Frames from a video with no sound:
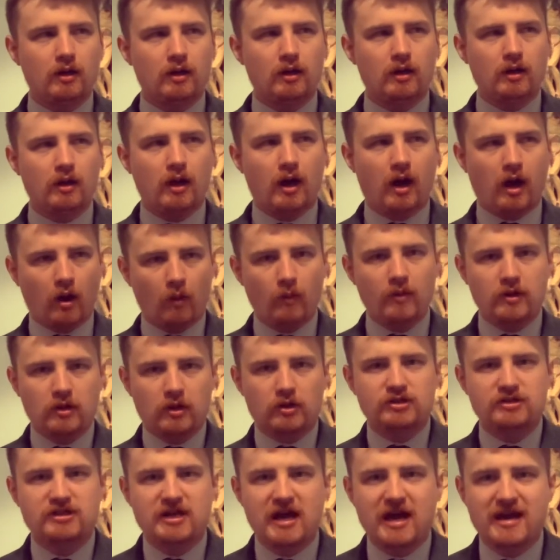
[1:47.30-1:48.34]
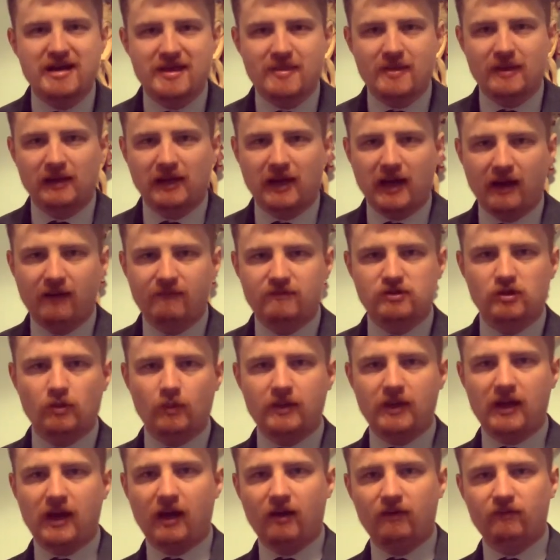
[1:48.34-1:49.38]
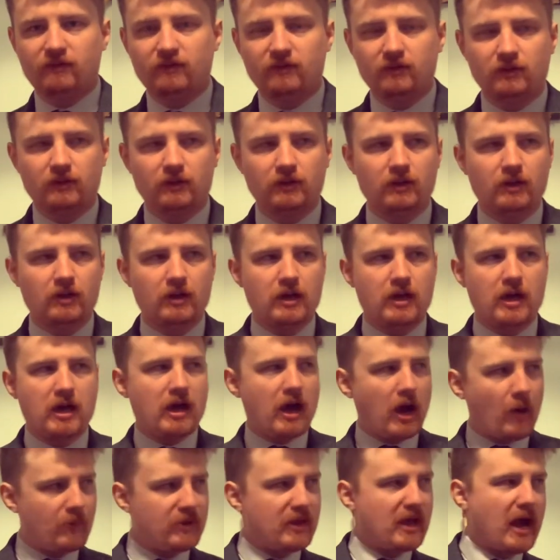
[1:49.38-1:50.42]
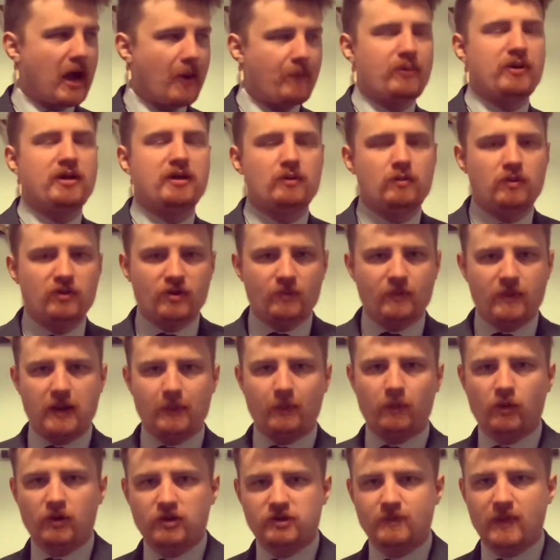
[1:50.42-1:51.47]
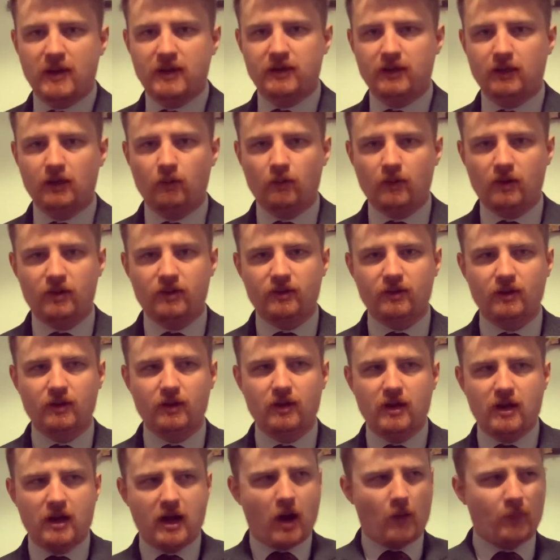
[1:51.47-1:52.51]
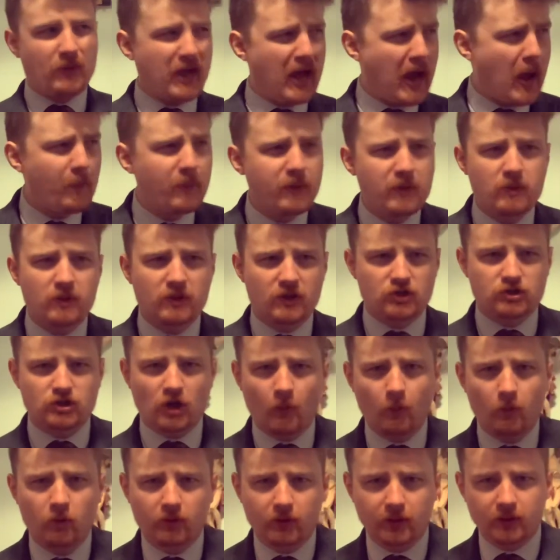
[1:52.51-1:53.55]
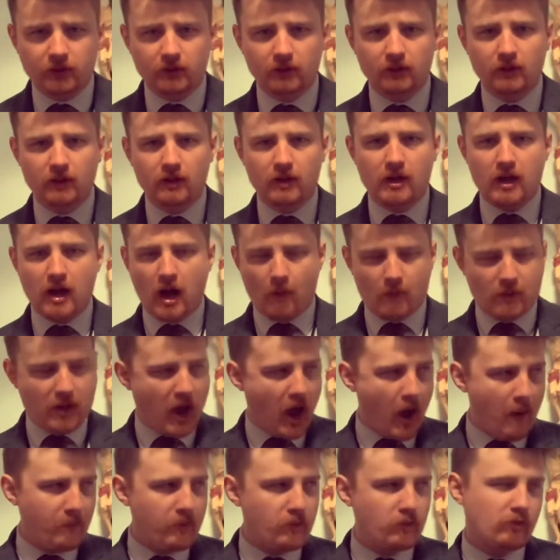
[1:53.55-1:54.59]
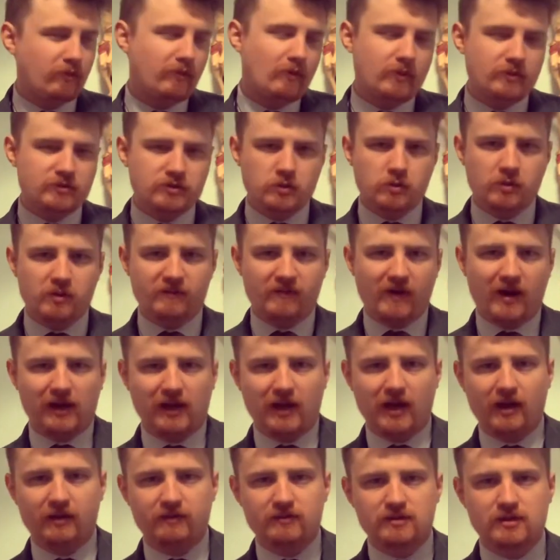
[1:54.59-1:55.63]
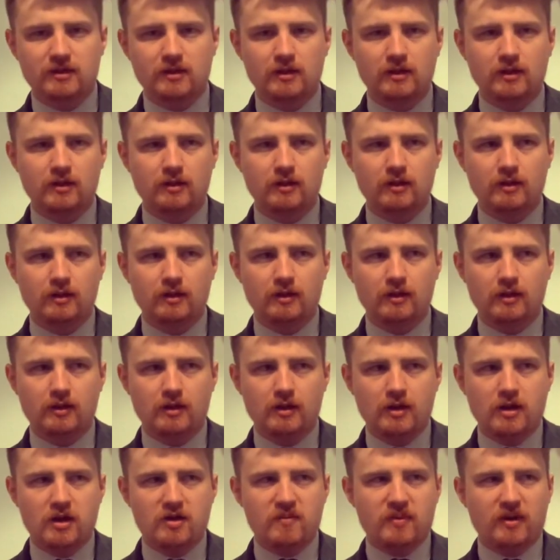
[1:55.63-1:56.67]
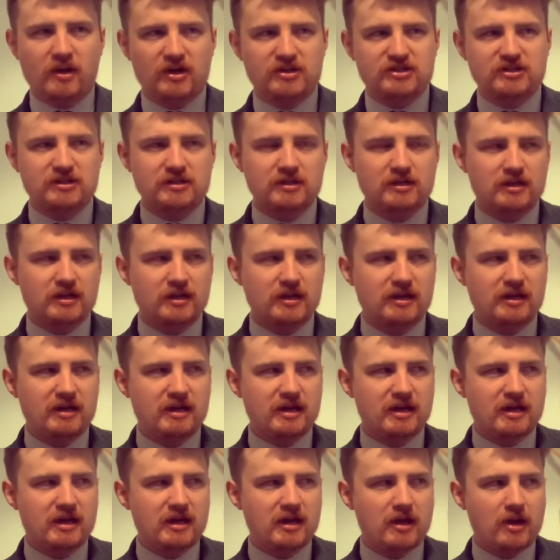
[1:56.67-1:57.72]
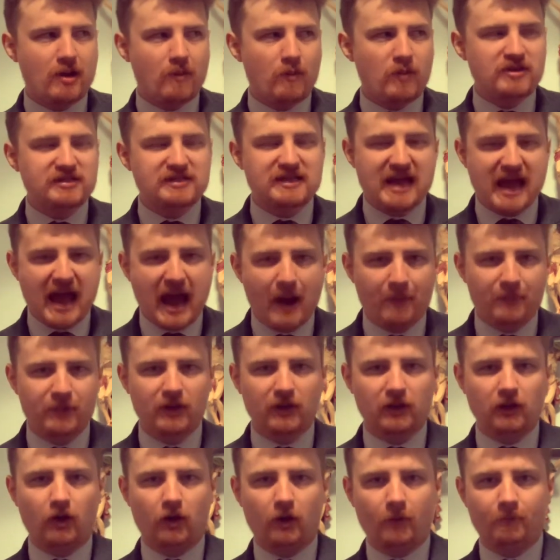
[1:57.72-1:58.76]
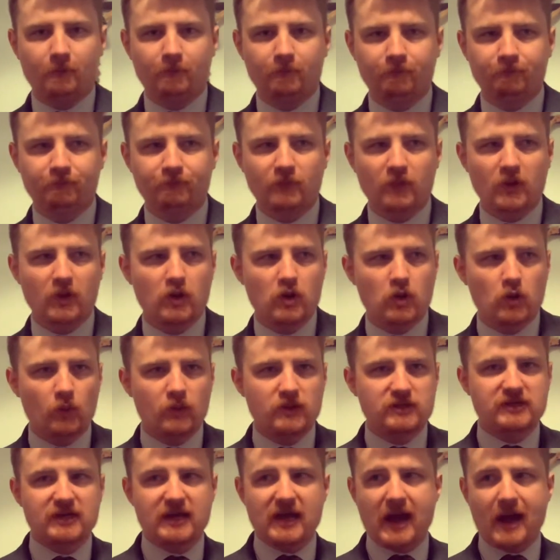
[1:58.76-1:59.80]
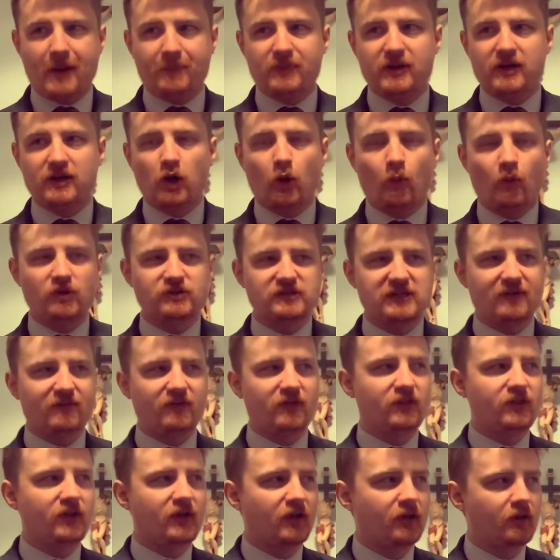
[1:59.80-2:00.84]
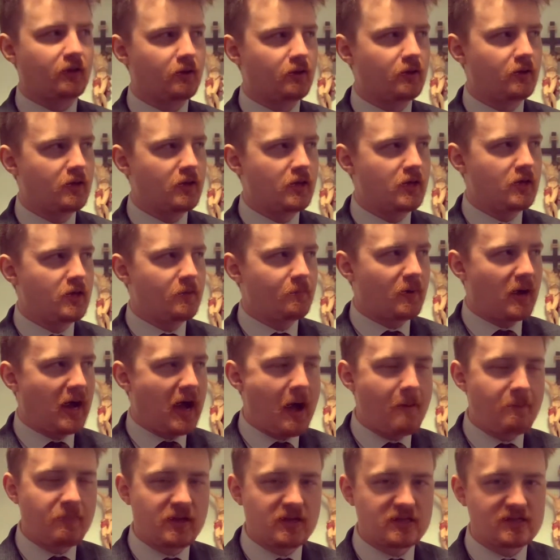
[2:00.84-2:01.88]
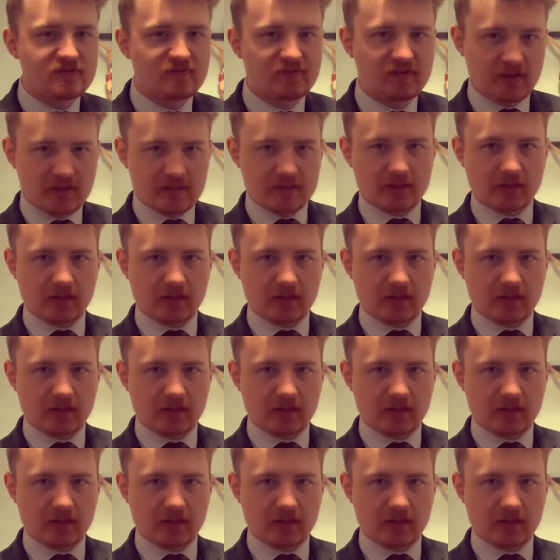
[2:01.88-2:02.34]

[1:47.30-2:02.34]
are we content in the lives that we have? Are we happy with the people we're spending it with? Are we happy with the job we're in? Are we happy with what we're doing with our lives? Because we say happy a lot. We say happy in almost everything, but happy is fleeting.